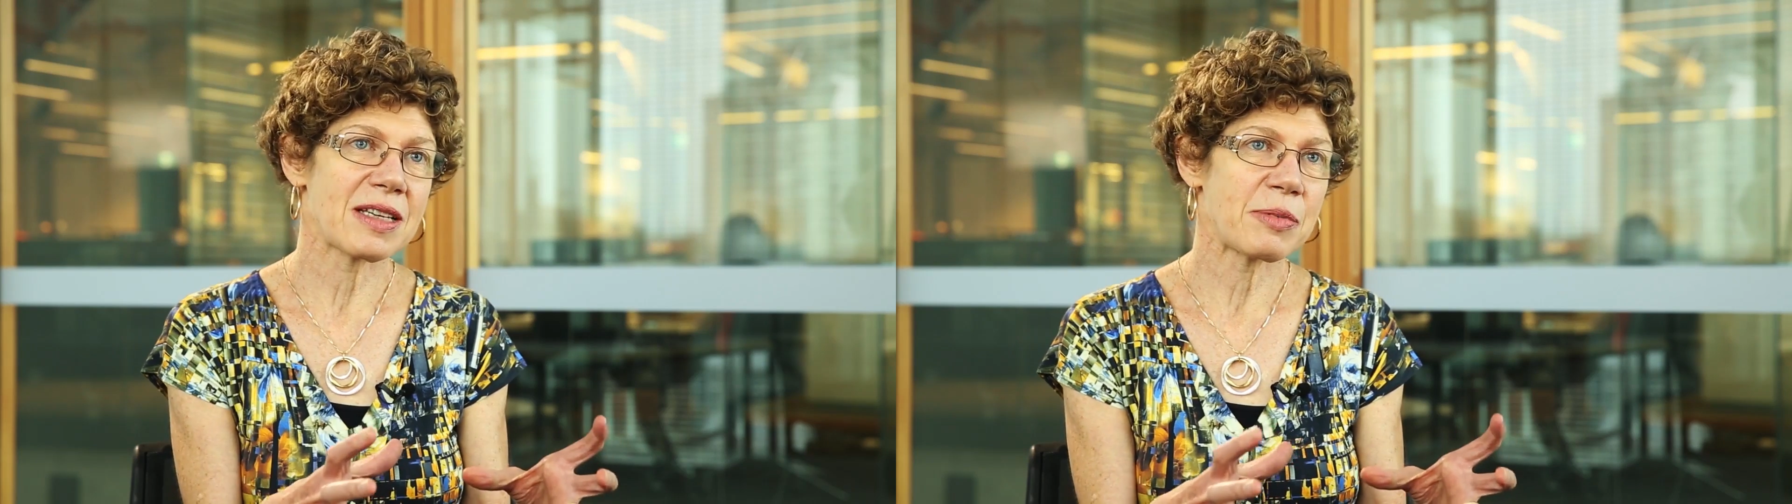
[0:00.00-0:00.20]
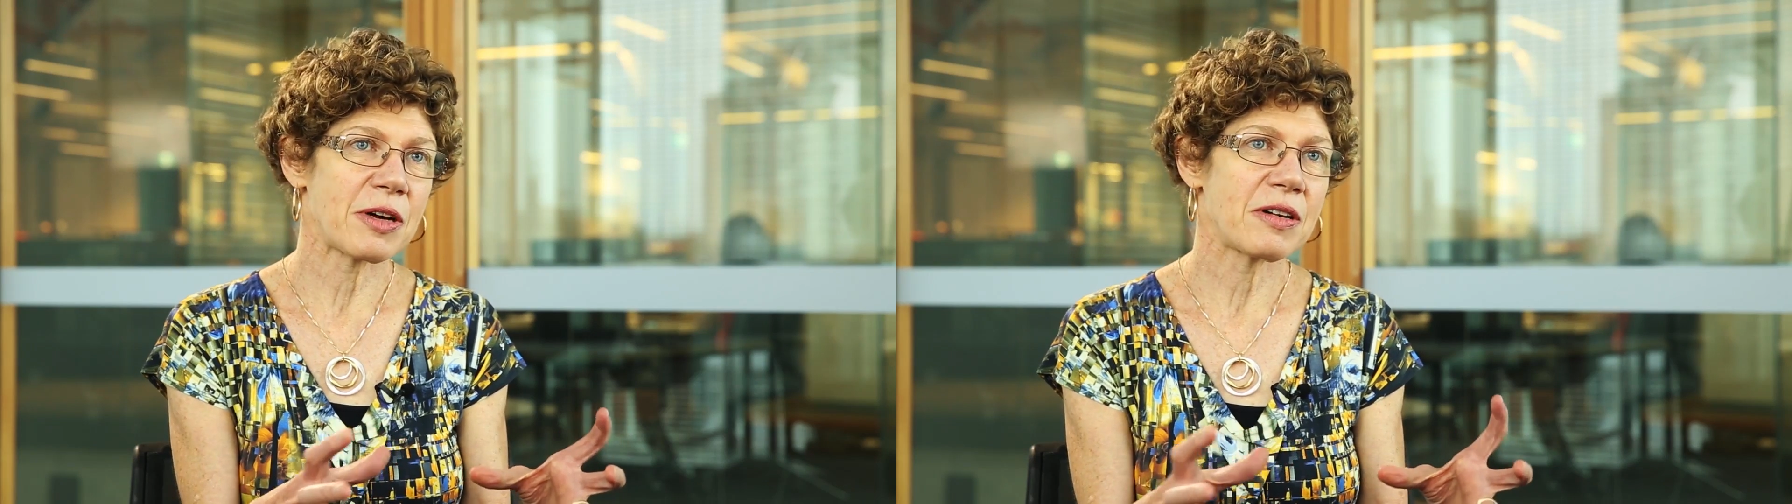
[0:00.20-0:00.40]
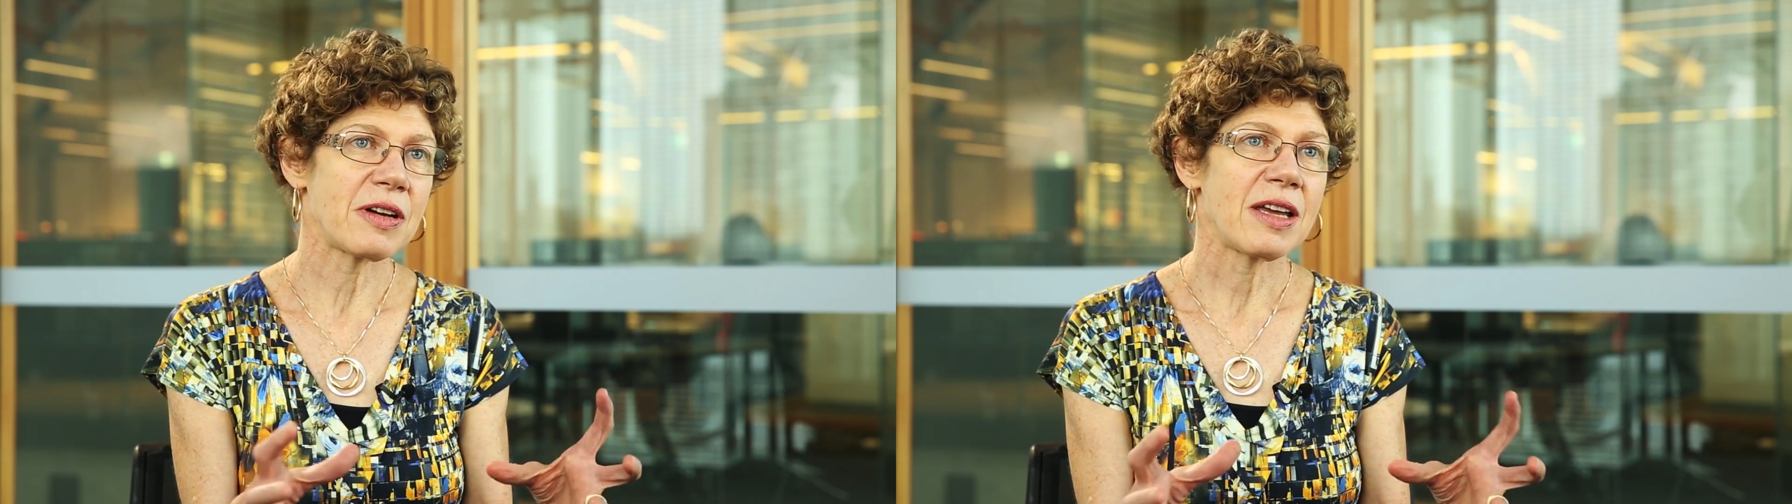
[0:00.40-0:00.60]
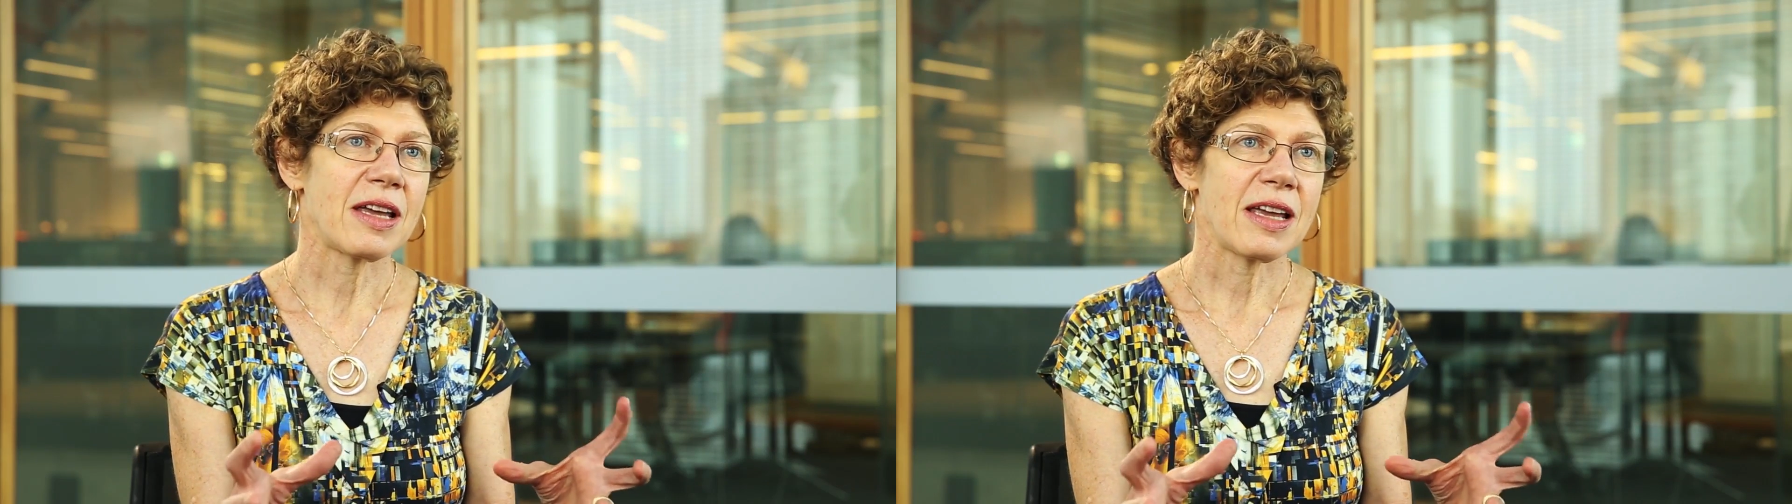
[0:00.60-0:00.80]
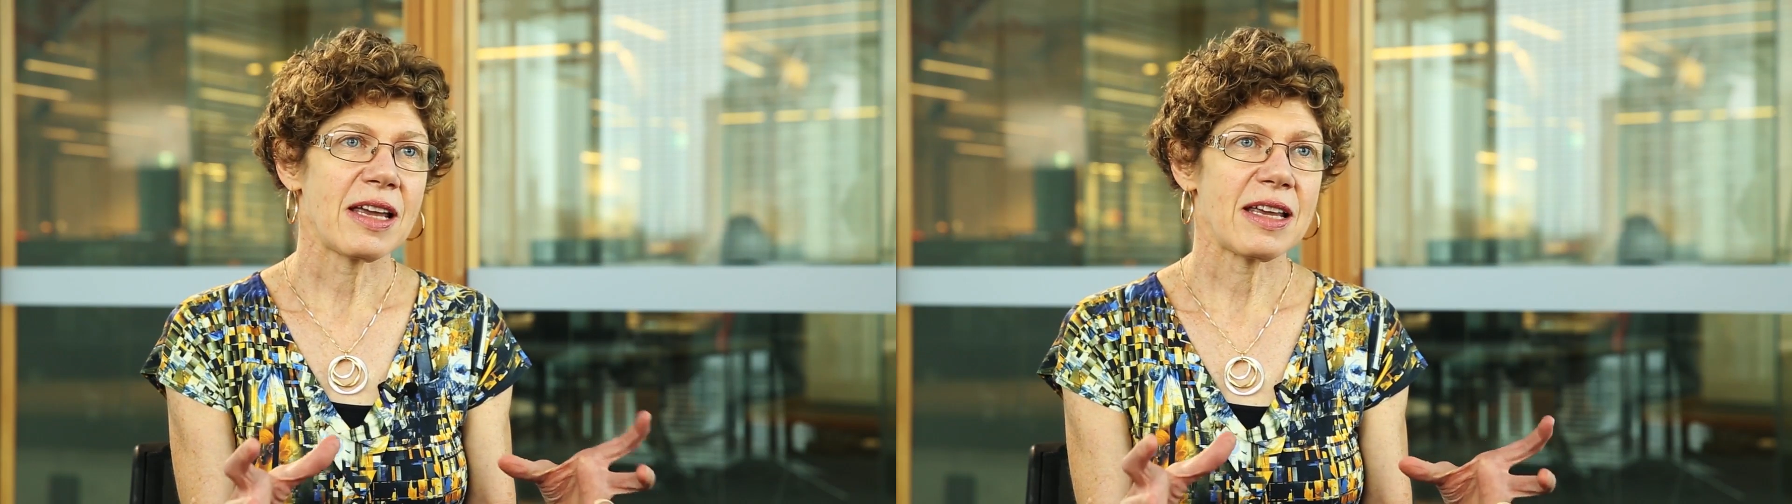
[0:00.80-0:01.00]
Dubbo
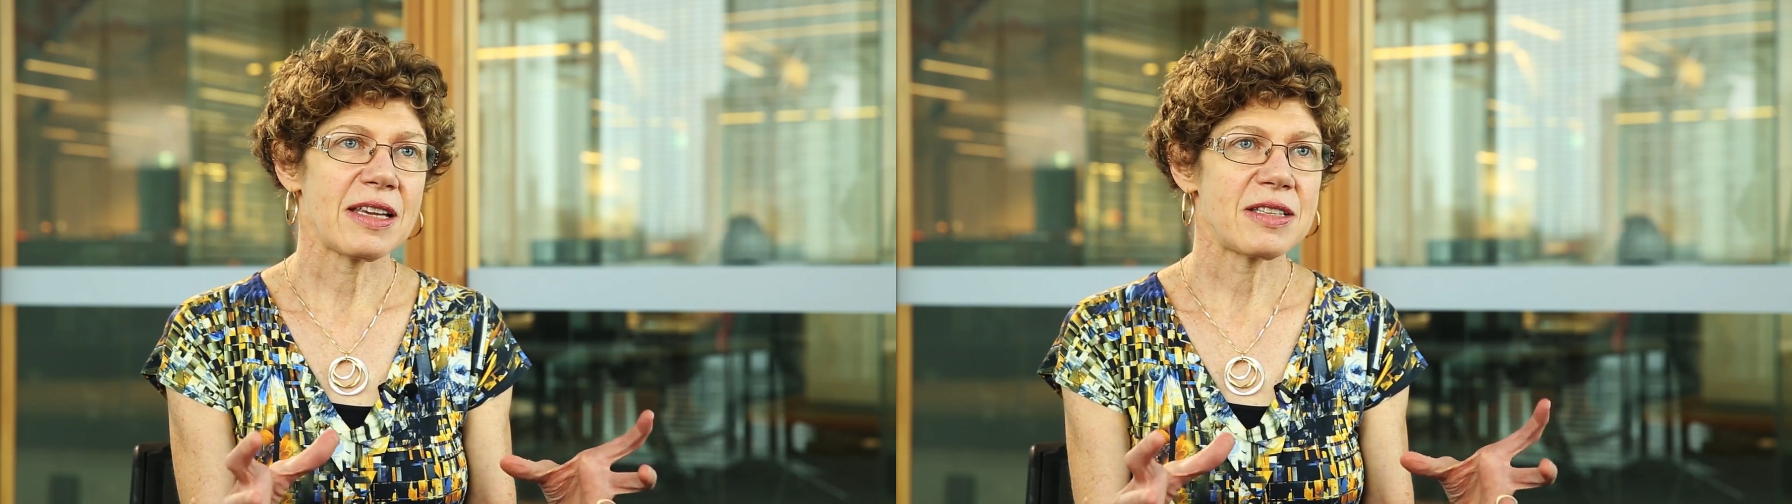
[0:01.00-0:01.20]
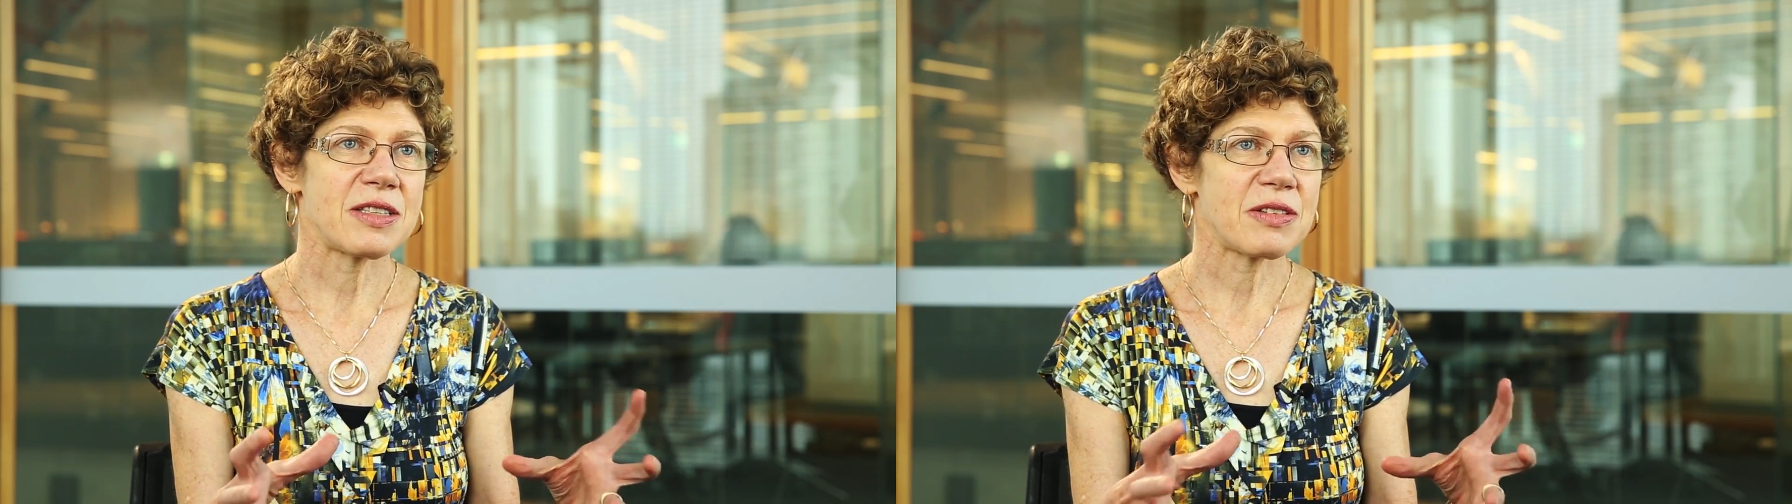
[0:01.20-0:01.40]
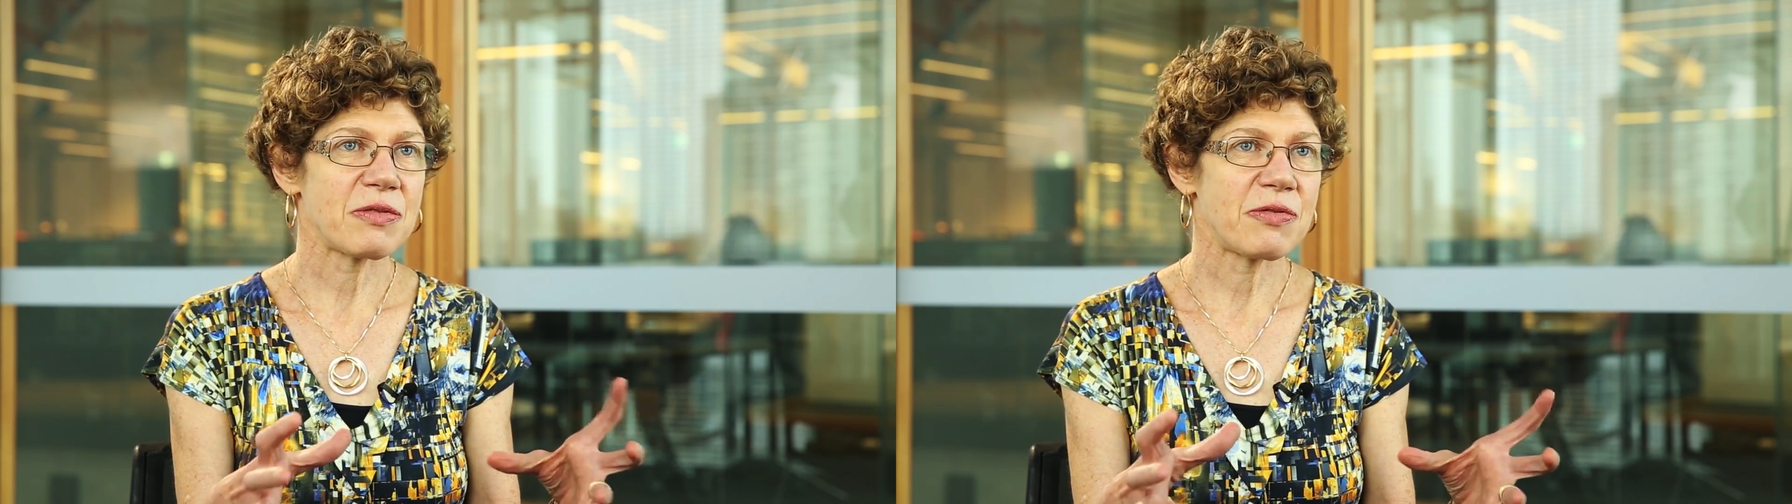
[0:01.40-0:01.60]
is